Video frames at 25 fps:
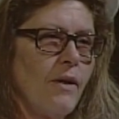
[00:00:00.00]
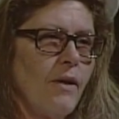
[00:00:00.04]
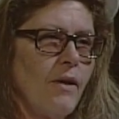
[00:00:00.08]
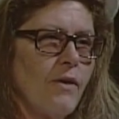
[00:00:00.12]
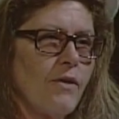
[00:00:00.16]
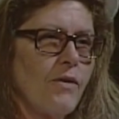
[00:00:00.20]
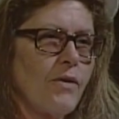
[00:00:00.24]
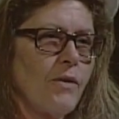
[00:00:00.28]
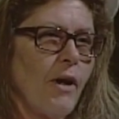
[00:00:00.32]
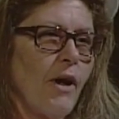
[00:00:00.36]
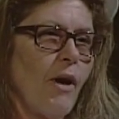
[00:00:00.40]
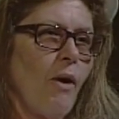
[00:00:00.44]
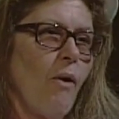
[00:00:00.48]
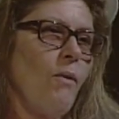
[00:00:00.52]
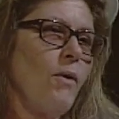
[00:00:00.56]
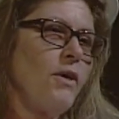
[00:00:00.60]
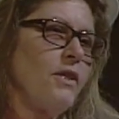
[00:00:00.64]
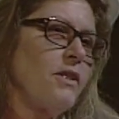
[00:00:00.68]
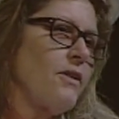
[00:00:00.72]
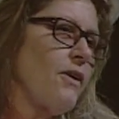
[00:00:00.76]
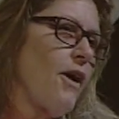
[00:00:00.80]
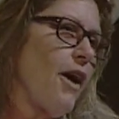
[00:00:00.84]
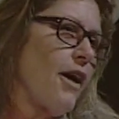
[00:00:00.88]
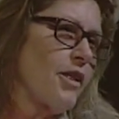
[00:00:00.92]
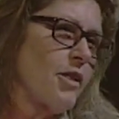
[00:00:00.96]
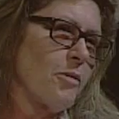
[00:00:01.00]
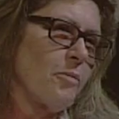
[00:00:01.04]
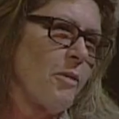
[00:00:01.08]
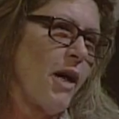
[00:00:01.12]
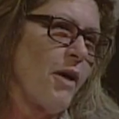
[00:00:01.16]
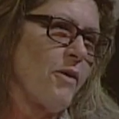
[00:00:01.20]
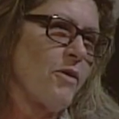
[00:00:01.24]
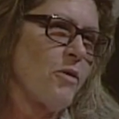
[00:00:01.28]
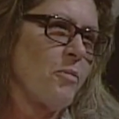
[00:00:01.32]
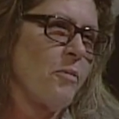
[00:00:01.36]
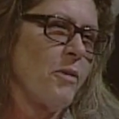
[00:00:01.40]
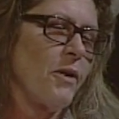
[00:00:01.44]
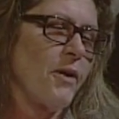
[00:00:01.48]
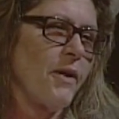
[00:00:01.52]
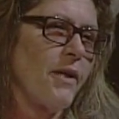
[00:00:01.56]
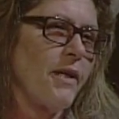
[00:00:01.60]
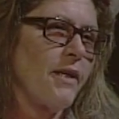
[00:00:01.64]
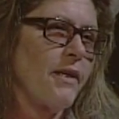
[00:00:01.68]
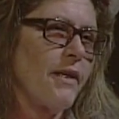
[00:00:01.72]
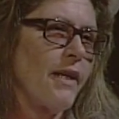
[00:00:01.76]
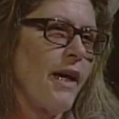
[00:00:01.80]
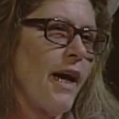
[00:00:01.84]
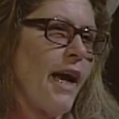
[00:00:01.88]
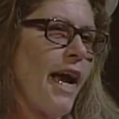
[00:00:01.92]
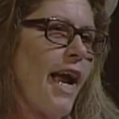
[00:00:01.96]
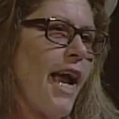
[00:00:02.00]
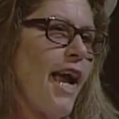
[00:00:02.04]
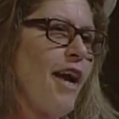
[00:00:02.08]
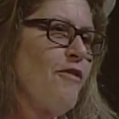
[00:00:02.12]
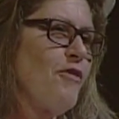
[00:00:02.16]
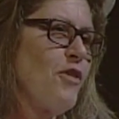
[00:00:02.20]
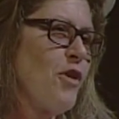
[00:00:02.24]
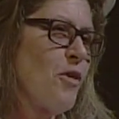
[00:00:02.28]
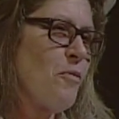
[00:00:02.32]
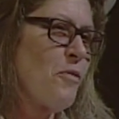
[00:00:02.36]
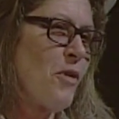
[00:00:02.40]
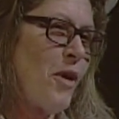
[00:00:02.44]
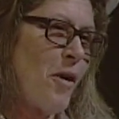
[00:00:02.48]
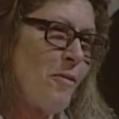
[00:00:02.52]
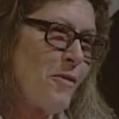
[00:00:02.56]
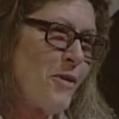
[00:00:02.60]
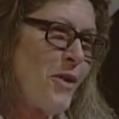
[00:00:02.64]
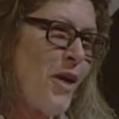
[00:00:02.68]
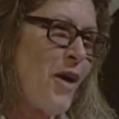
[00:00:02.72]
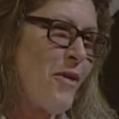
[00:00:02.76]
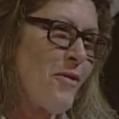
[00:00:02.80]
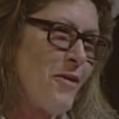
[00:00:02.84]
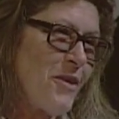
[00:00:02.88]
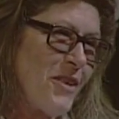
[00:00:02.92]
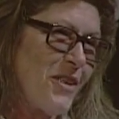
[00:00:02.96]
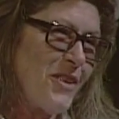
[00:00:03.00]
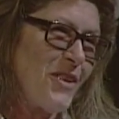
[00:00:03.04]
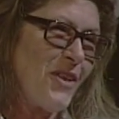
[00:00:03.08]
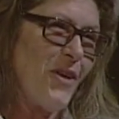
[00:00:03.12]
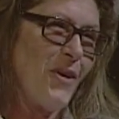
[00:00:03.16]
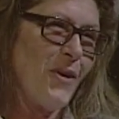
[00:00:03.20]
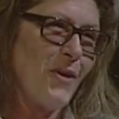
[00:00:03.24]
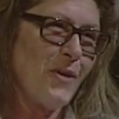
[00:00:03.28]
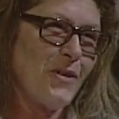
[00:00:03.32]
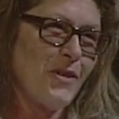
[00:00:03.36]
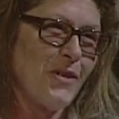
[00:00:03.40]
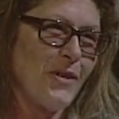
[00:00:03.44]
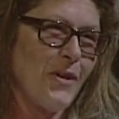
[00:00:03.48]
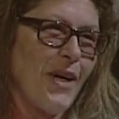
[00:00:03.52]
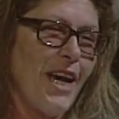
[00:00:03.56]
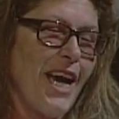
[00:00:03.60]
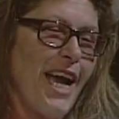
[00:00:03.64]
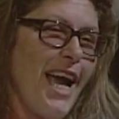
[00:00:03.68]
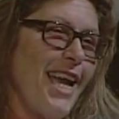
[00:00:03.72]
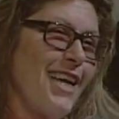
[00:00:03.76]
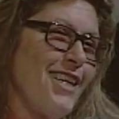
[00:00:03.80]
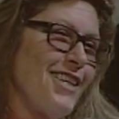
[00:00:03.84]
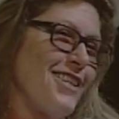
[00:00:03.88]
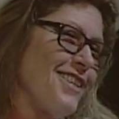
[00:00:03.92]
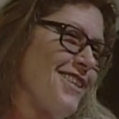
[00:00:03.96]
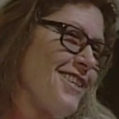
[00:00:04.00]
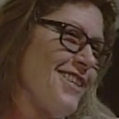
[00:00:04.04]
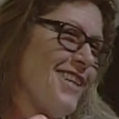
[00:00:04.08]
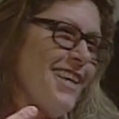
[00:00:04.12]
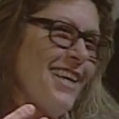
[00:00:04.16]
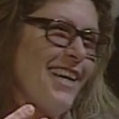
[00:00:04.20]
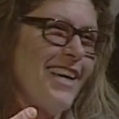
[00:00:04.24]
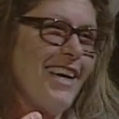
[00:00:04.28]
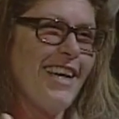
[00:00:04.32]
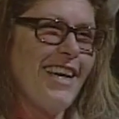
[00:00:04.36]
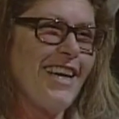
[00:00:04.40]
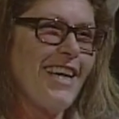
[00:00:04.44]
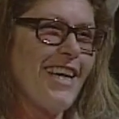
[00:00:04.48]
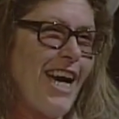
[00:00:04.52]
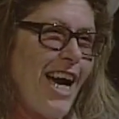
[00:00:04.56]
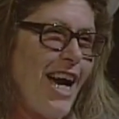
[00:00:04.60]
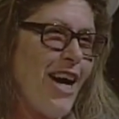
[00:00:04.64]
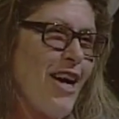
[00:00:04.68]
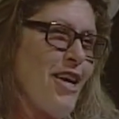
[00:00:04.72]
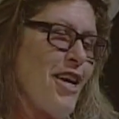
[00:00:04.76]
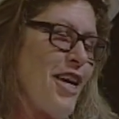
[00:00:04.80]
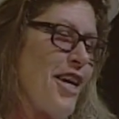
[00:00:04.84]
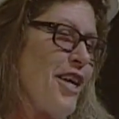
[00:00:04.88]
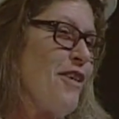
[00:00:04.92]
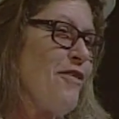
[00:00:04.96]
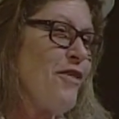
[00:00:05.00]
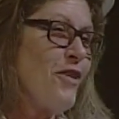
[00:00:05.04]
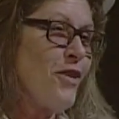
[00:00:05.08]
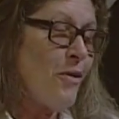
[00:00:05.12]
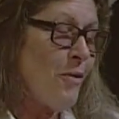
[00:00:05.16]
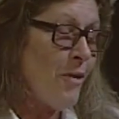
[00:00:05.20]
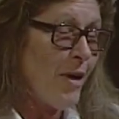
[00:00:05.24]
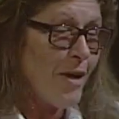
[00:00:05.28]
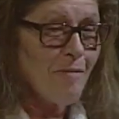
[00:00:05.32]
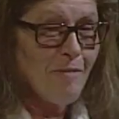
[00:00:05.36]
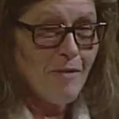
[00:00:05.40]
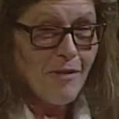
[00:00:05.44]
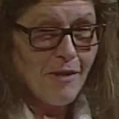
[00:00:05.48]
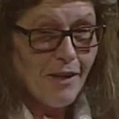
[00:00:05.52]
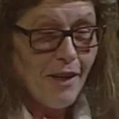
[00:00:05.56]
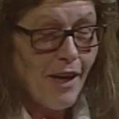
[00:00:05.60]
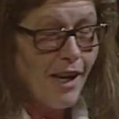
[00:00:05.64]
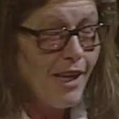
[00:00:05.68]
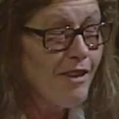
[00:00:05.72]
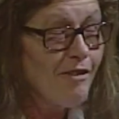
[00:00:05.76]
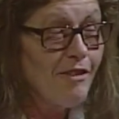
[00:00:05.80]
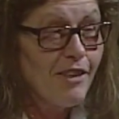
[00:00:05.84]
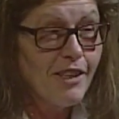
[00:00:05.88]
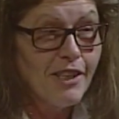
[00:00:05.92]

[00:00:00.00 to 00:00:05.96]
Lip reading: So I always talked about Spirit, and I have no problem talking with adults. So even though I'm kind of an